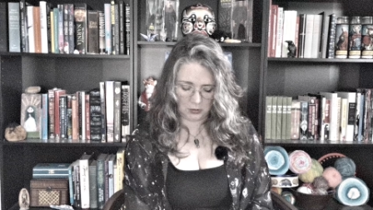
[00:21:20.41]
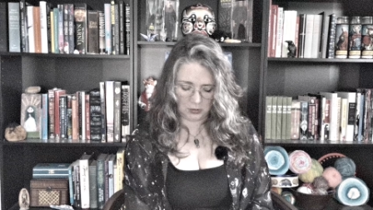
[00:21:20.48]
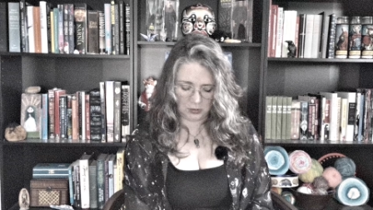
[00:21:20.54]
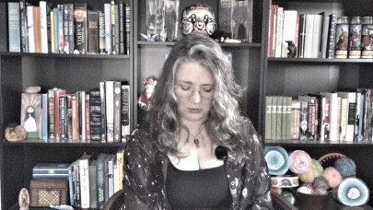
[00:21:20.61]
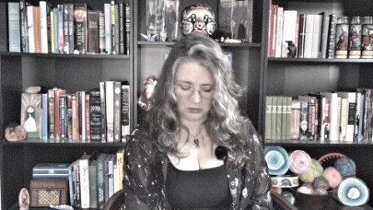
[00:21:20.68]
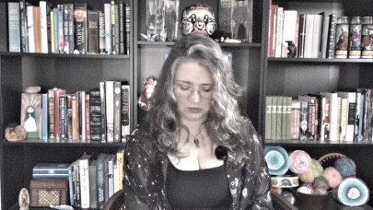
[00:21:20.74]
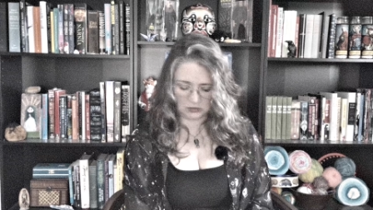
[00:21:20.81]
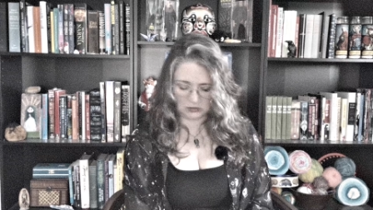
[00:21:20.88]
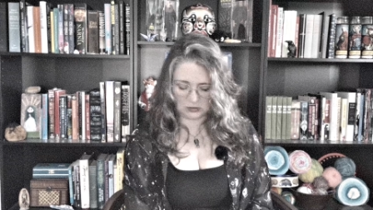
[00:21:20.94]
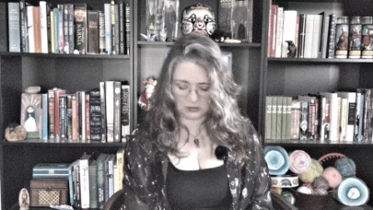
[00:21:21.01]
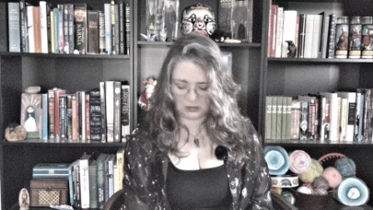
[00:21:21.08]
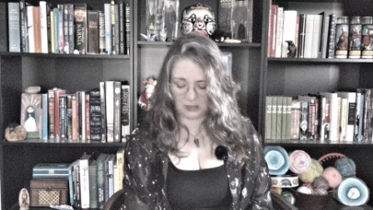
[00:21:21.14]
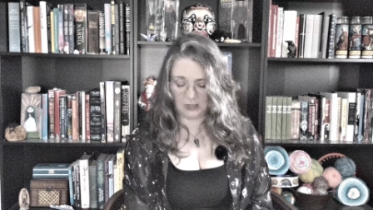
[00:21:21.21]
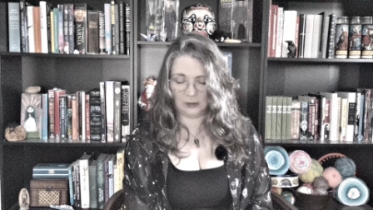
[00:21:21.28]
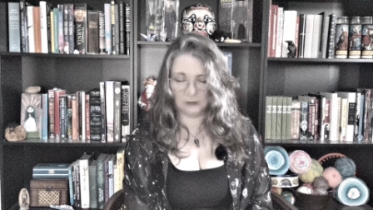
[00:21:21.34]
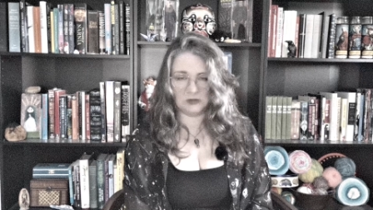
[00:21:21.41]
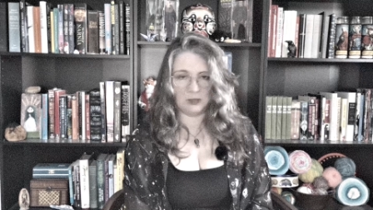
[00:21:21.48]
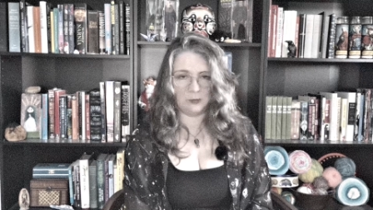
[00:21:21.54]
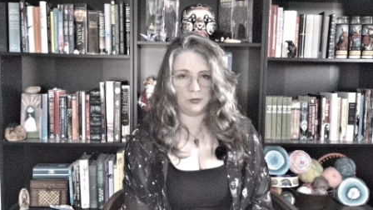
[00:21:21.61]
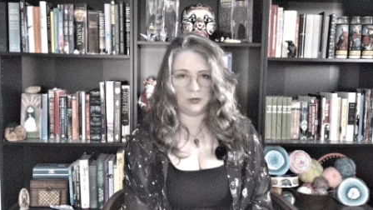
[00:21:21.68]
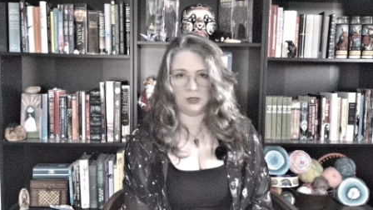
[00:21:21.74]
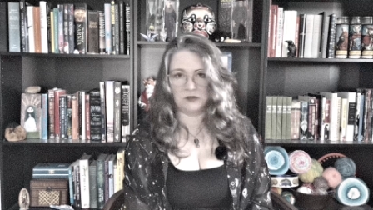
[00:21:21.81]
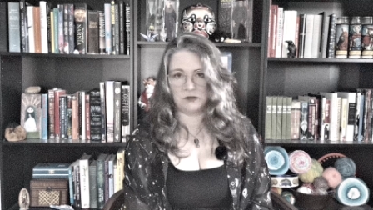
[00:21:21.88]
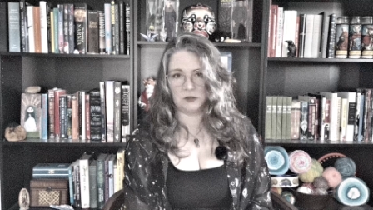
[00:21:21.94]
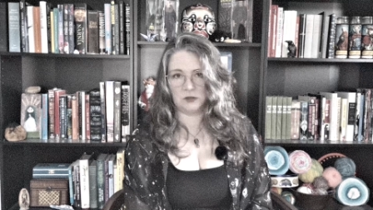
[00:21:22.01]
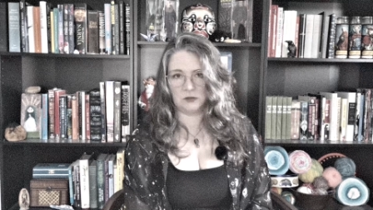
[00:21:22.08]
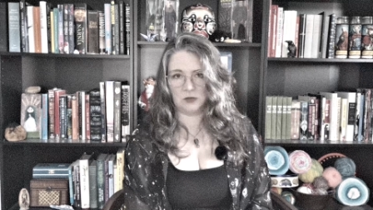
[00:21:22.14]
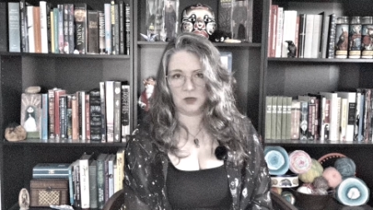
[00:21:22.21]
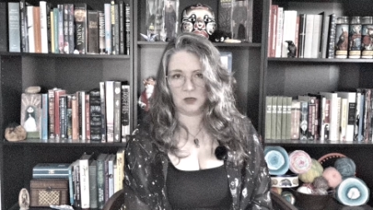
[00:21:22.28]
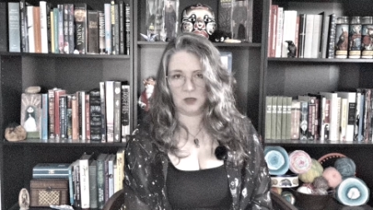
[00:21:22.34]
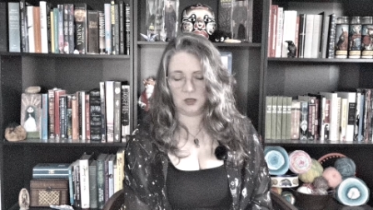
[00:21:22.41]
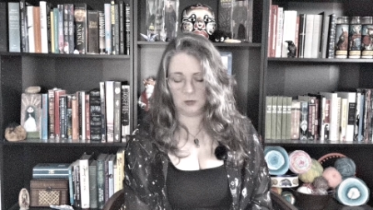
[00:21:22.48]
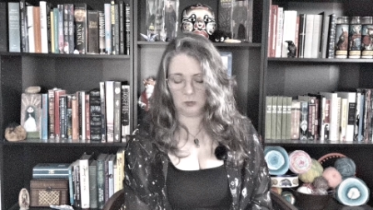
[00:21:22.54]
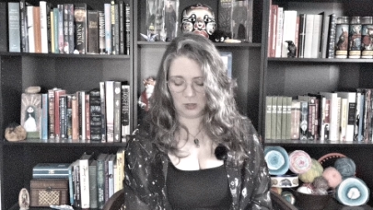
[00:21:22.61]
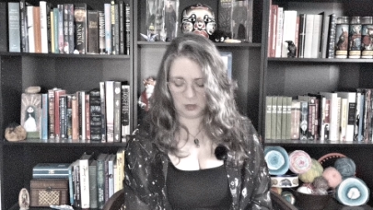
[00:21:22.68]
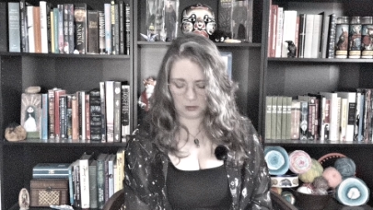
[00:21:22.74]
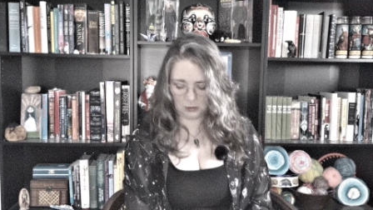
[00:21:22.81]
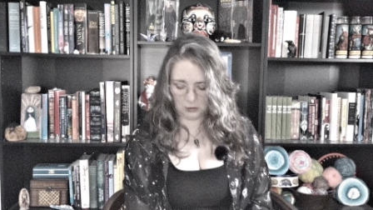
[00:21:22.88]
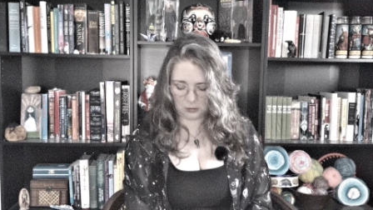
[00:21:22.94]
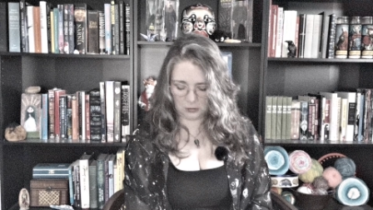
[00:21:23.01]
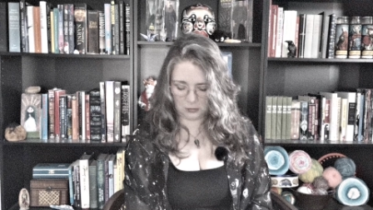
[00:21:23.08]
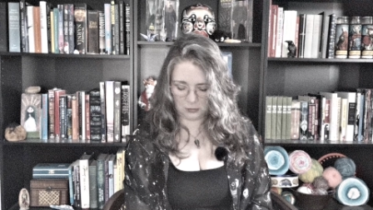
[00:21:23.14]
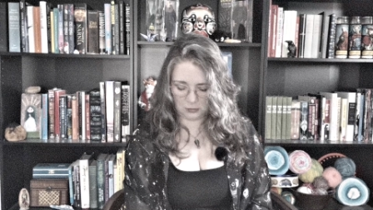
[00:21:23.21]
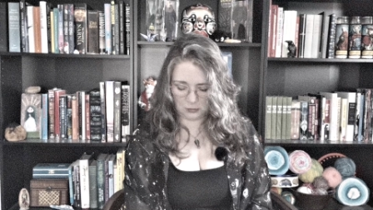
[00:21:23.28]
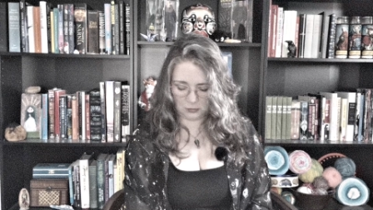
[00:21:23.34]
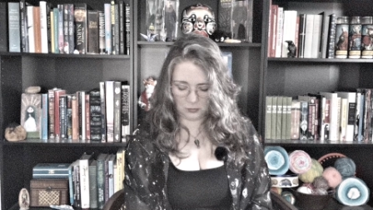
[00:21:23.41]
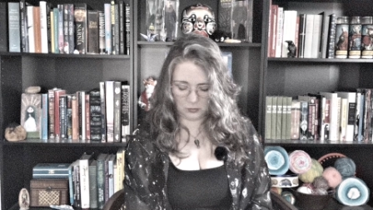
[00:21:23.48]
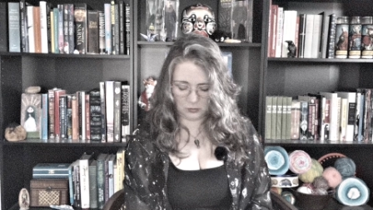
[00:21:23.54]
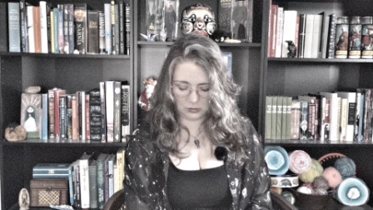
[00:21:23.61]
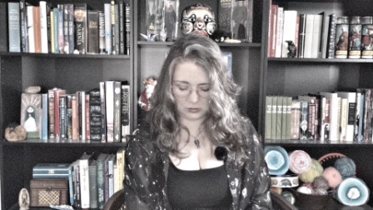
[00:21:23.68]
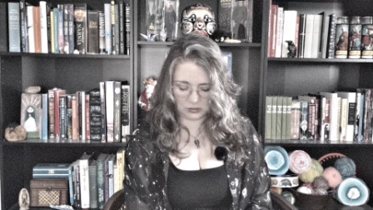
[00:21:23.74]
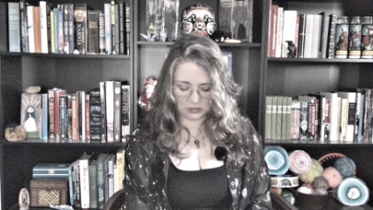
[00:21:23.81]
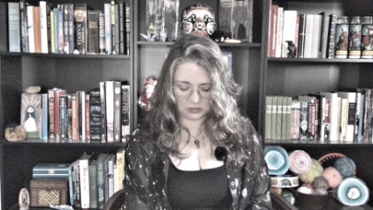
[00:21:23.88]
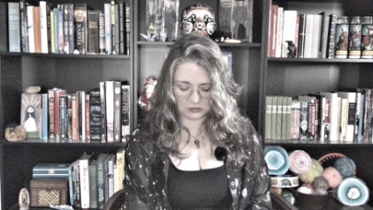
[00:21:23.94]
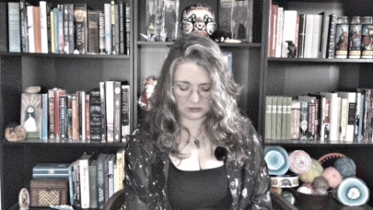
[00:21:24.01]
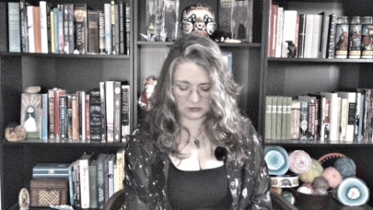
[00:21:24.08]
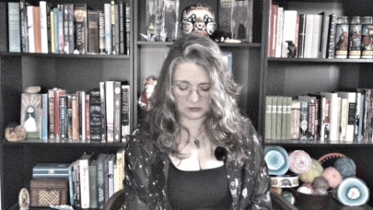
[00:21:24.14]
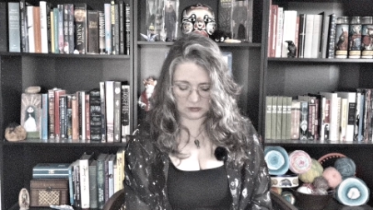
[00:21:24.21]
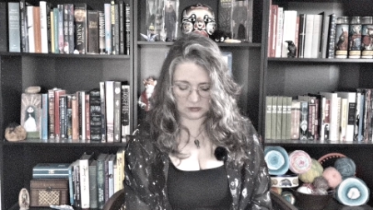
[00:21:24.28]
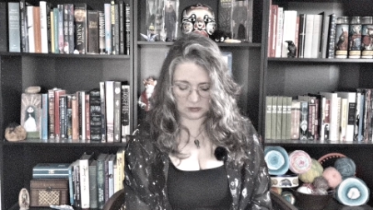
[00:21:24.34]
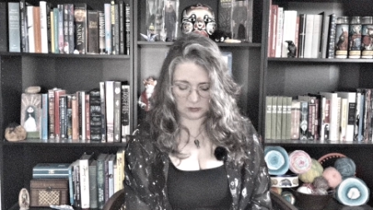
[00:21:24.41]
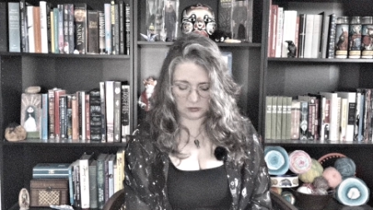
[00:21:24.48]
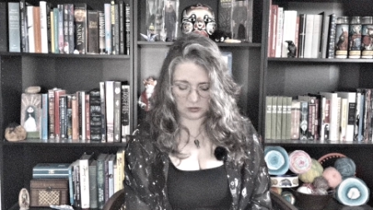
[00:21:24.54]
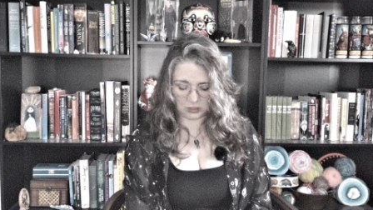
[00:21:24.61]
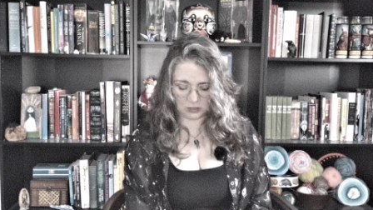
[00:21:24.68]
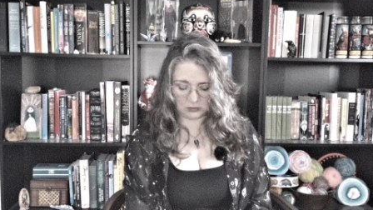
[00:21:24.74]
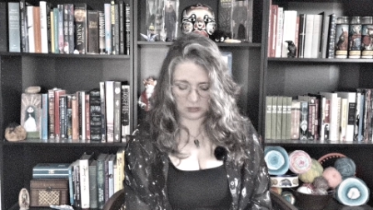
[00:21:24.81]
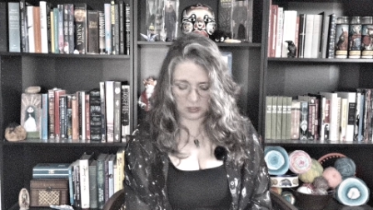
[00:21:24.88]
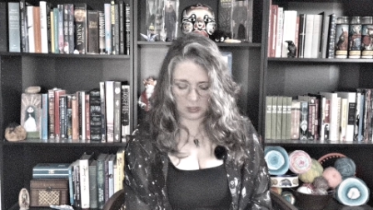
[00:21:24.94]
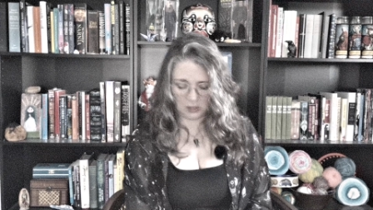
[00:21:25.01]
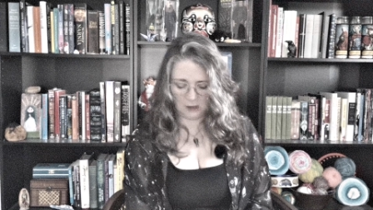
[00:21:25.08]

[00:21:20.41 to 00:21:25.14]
He just clams up when I start talking about it, or he changes the subject.